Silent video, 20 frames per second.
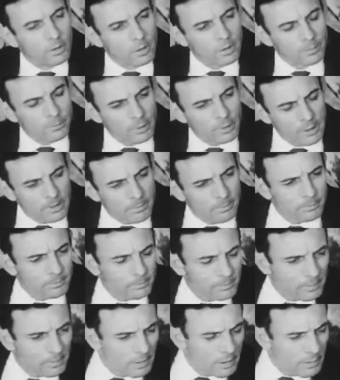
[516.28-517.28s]
Well, Bob,
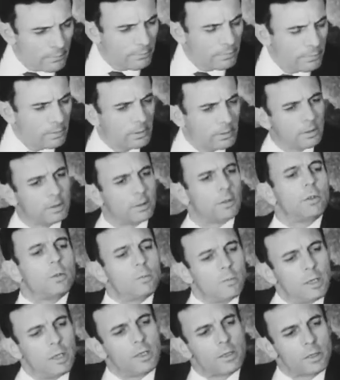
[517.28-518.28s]
I feel no
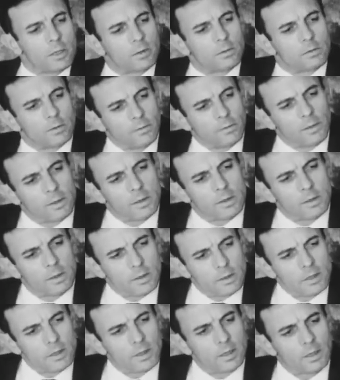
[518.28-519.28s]
major revision
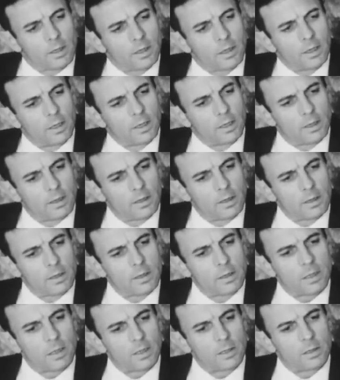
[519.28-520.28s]
is indicated in this
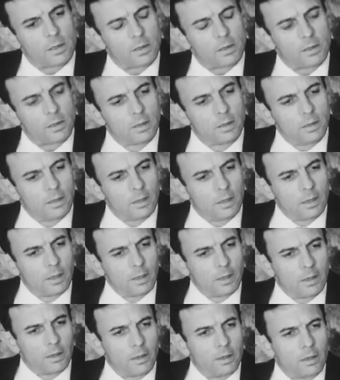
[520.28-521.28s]
section.
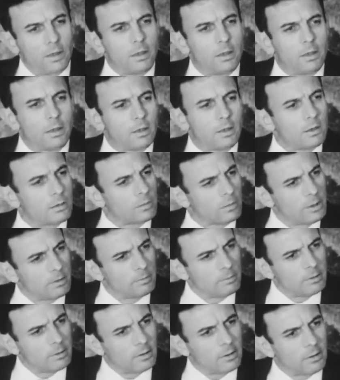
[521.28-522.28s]
The
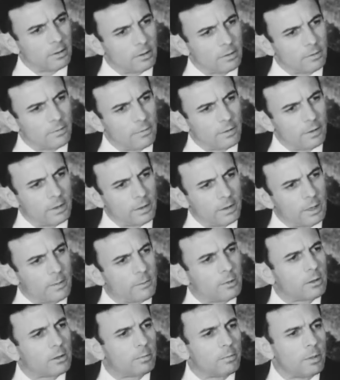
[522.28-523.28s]
treatment of the
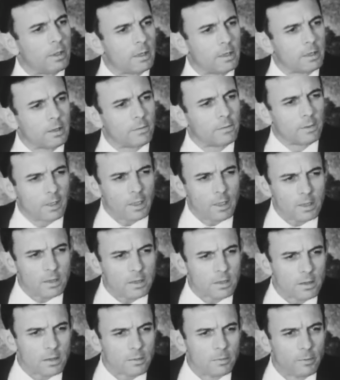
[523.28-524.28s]
chemical bonding of
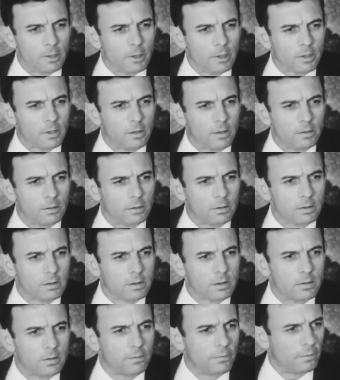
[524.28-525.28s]
gaseous molecules
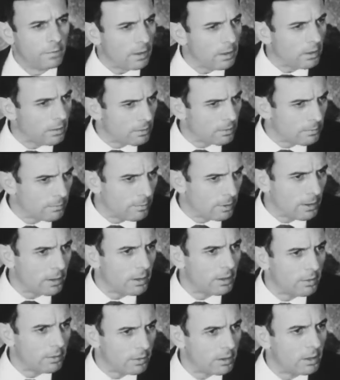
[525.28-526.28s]
followed
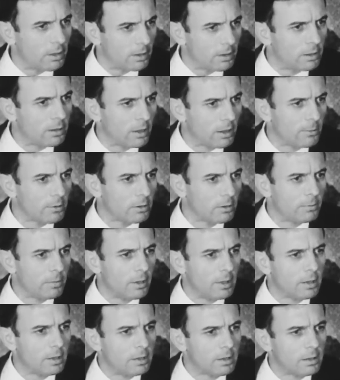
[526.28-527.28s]
by the chemical
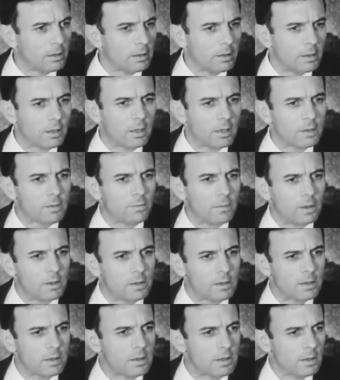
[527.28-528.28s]
bonding in condensed
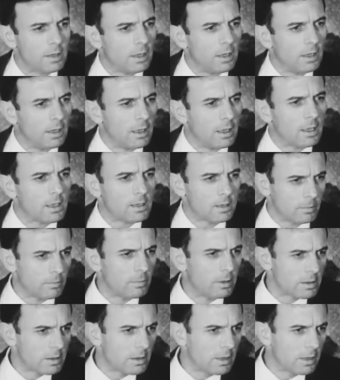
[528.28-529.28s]
phases has some
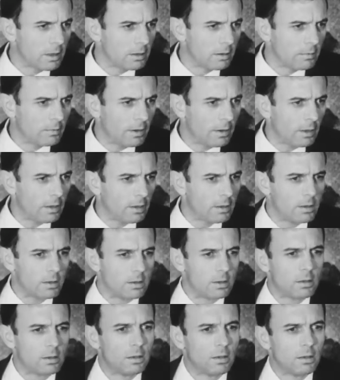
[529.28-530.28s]
distinct
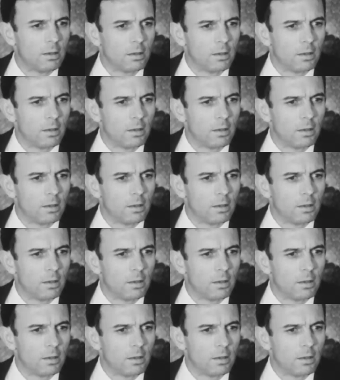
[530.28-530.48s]
advantages.